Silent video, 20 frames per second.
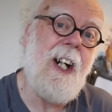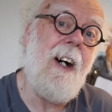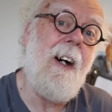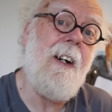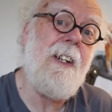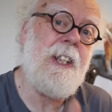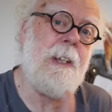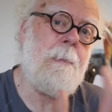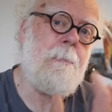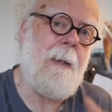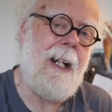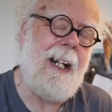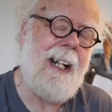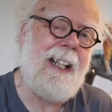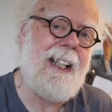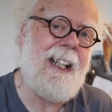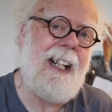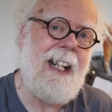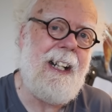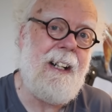us
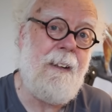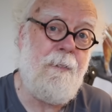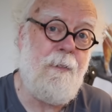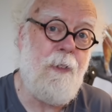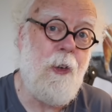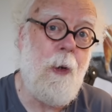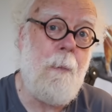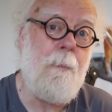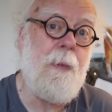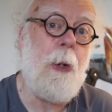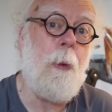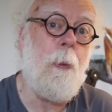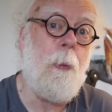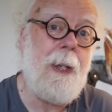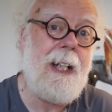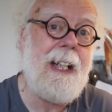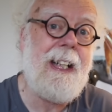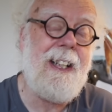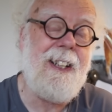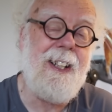back in a form that
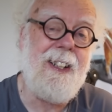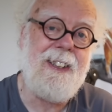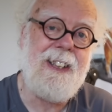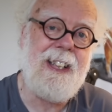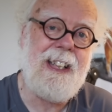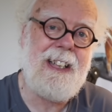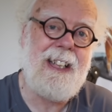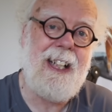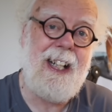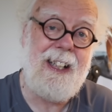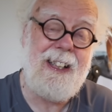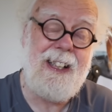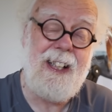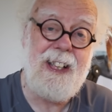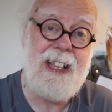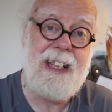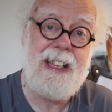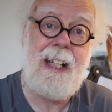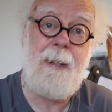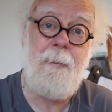we can understand in
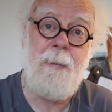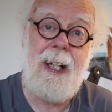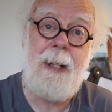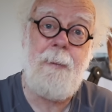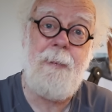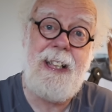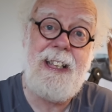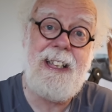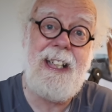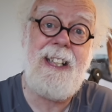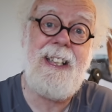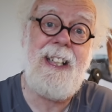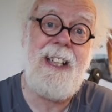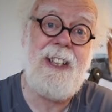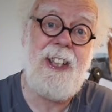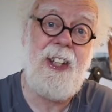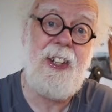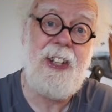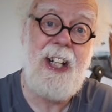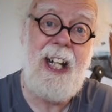the same way we sent it
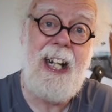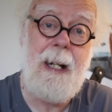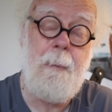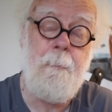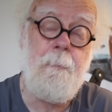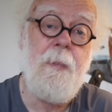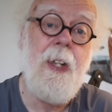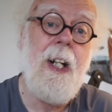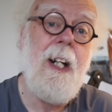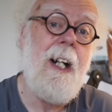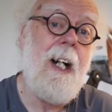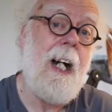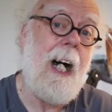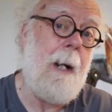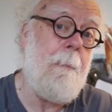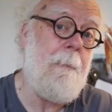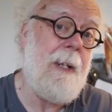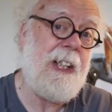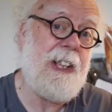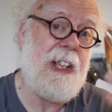to them
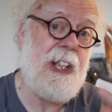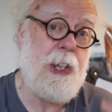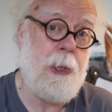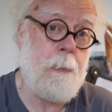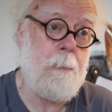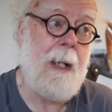a message